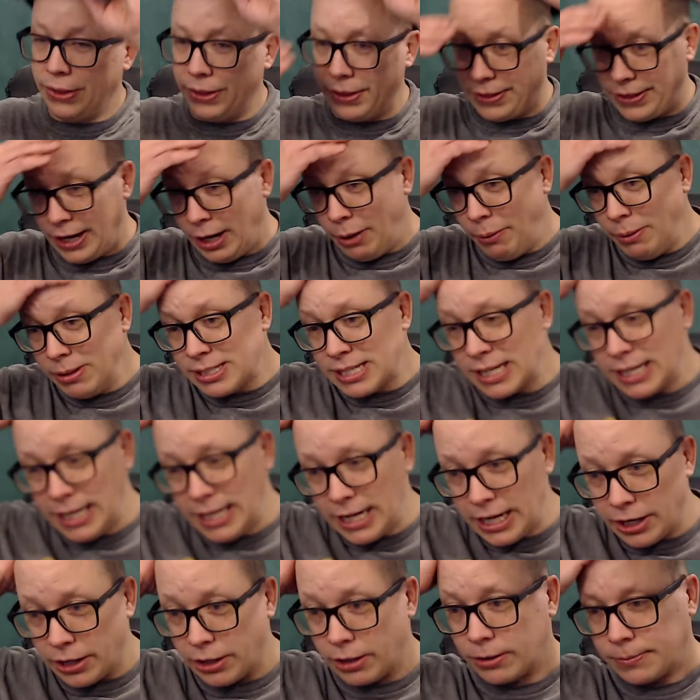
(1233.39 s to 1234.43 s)
There was a
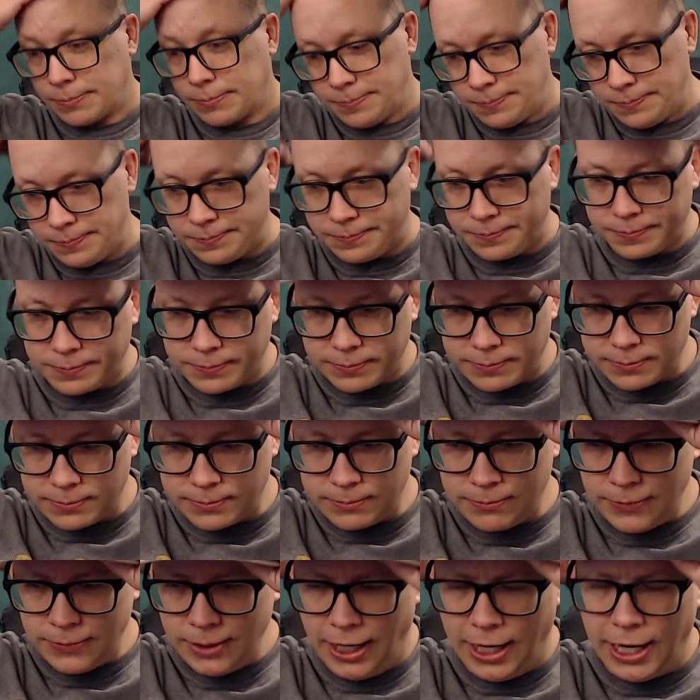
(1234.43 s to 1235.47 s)
year
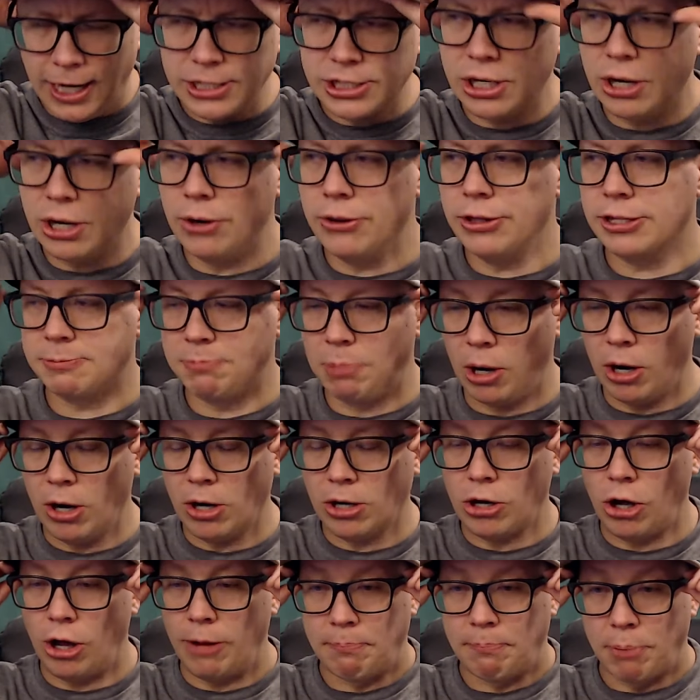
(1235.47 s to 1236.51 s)
I used to go to this bar
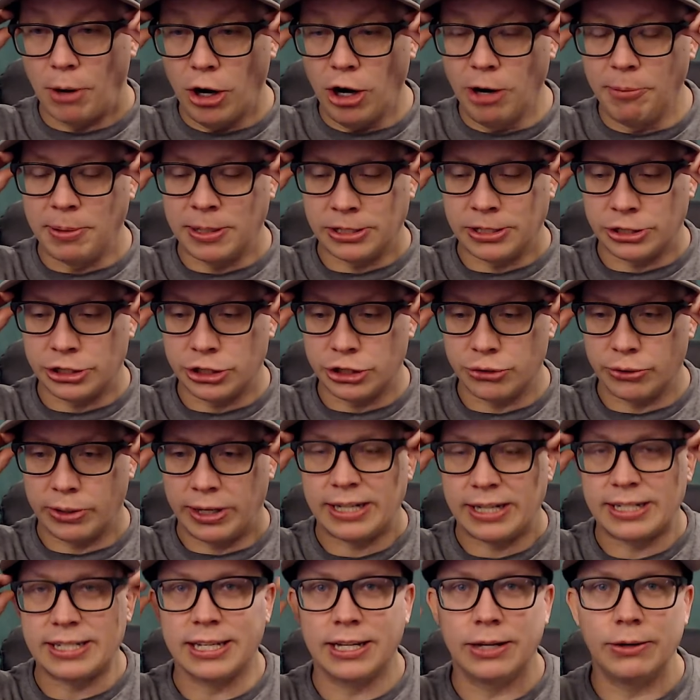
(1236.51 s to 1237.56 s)
called Bourbon Street.